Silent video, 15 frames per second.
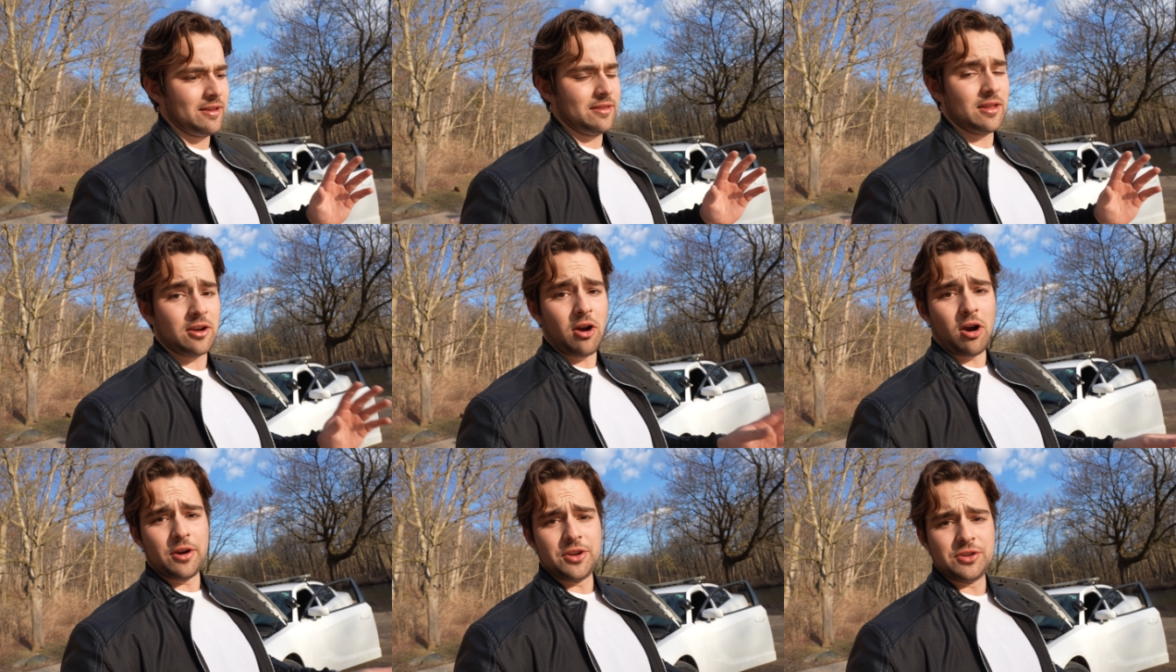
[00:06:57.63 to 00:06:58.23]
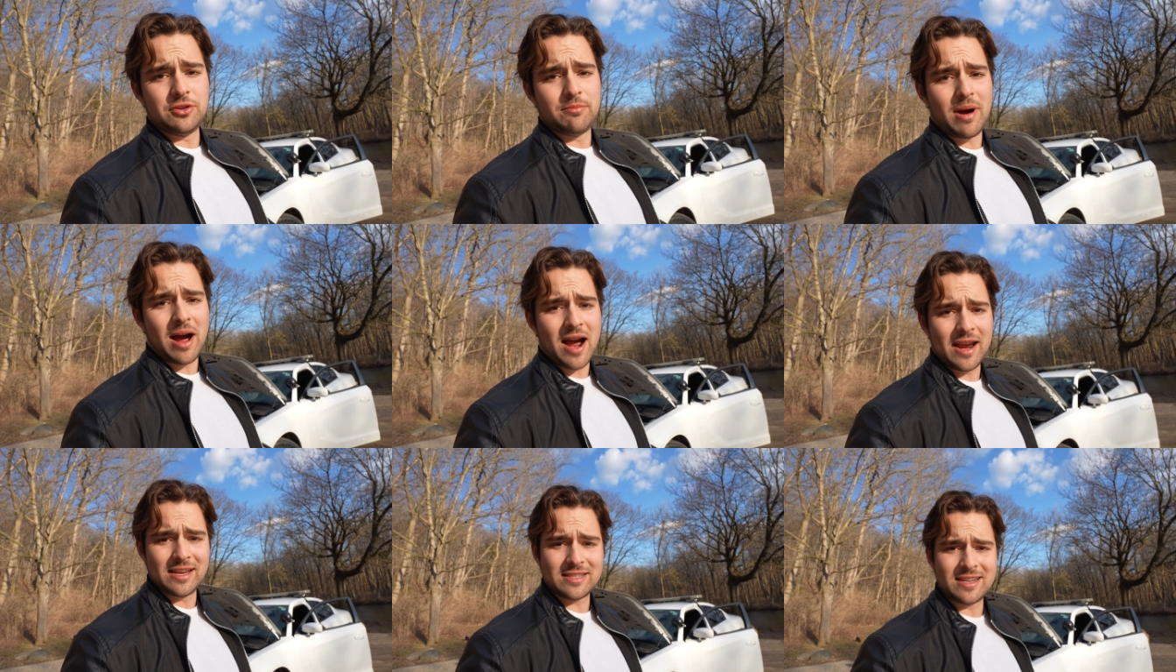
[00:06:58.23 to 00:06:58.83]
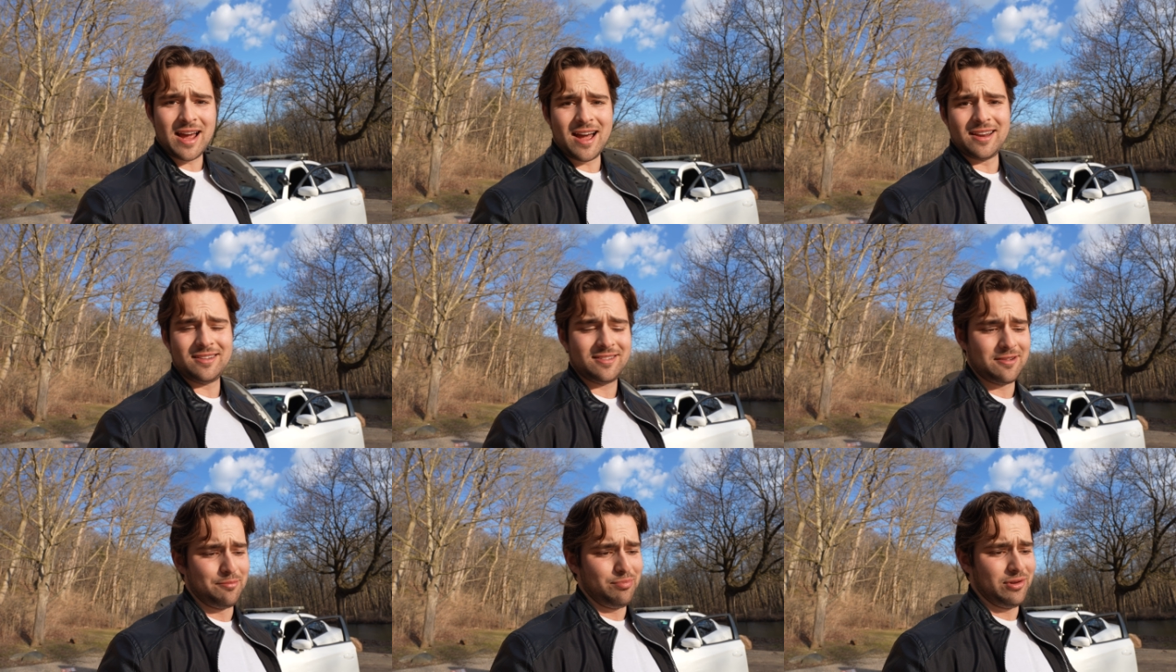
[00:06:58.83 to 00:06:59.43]
the car you do buy is not
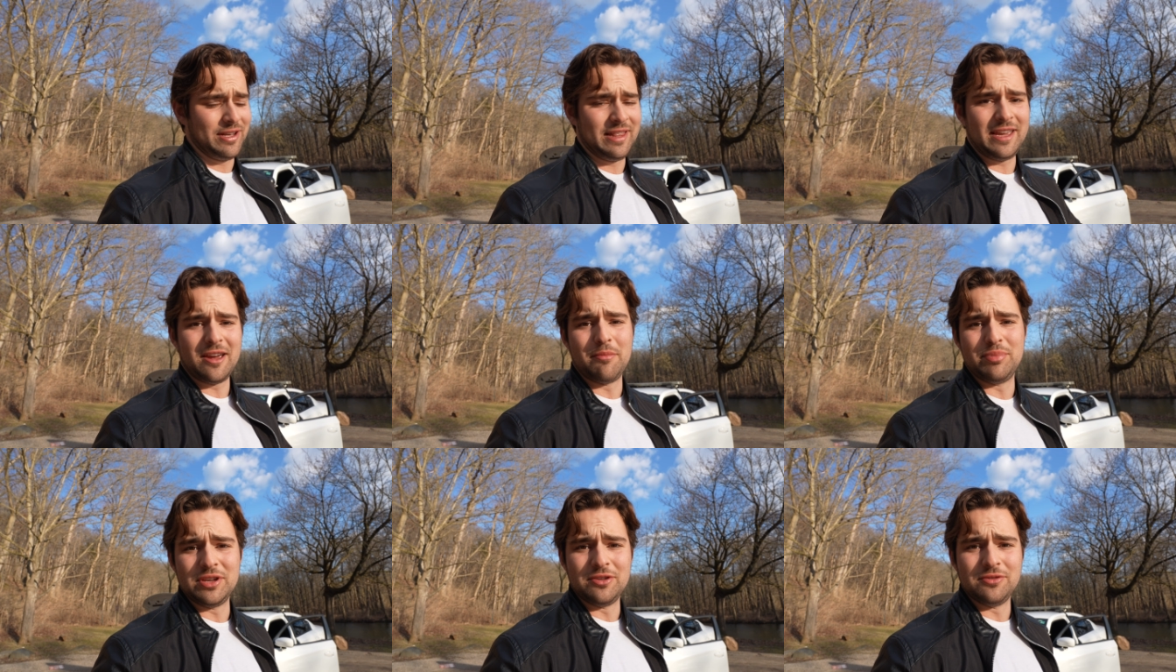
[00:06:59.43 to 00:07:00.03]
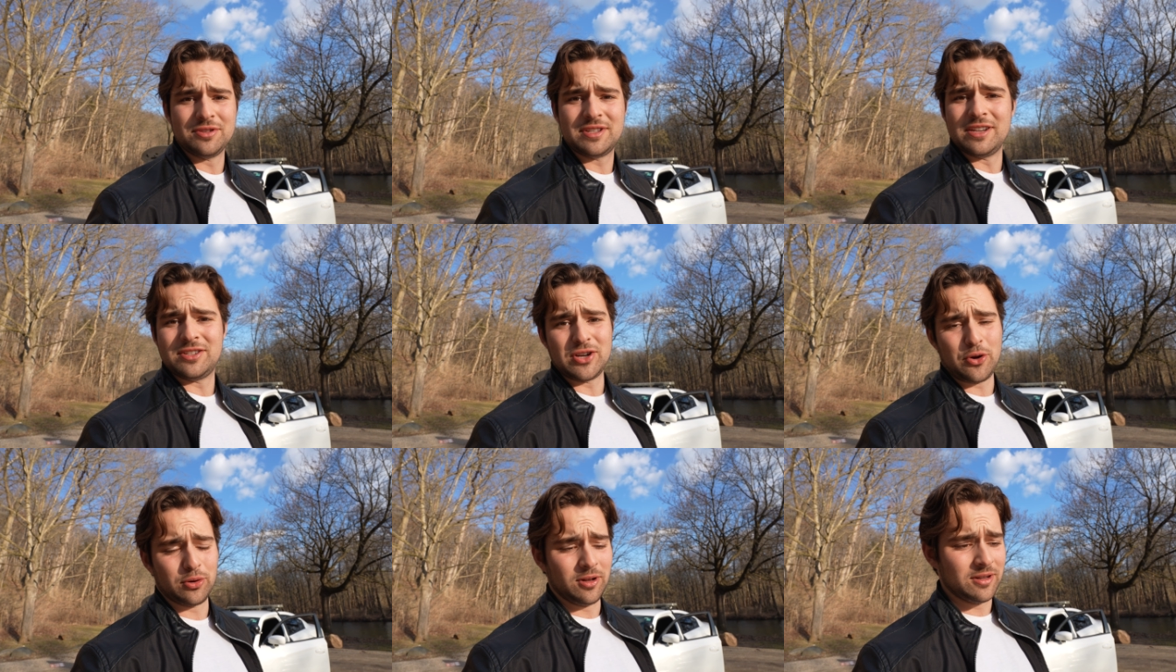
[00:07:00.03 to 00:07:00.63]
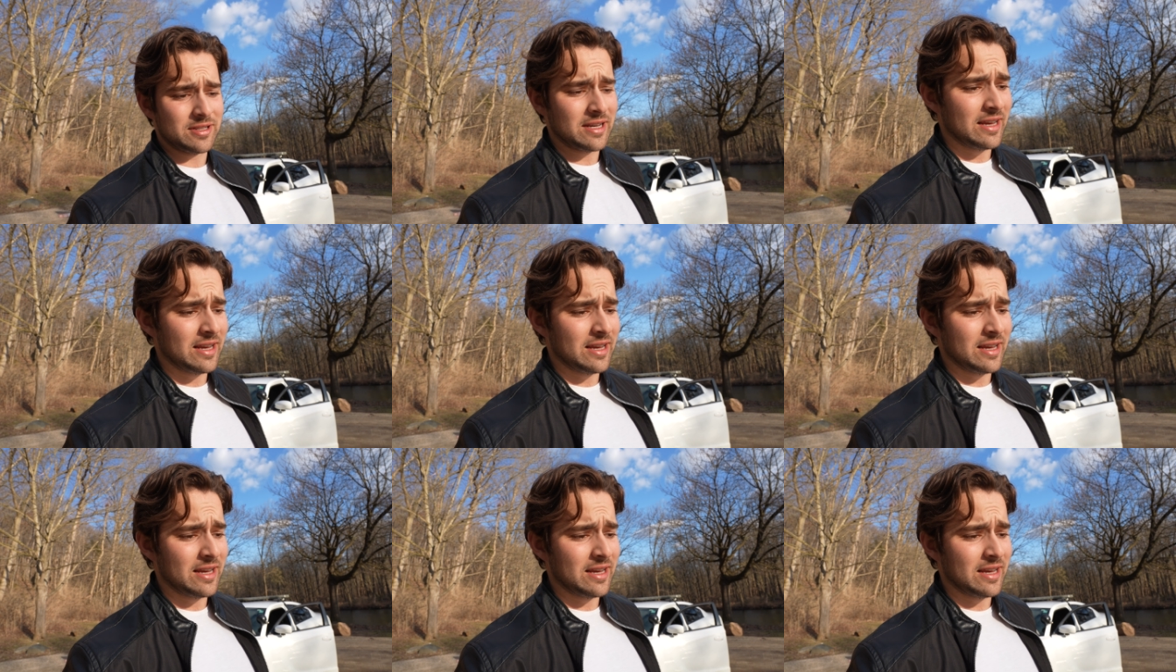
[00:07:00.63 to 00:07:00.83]
completely abused and totaled.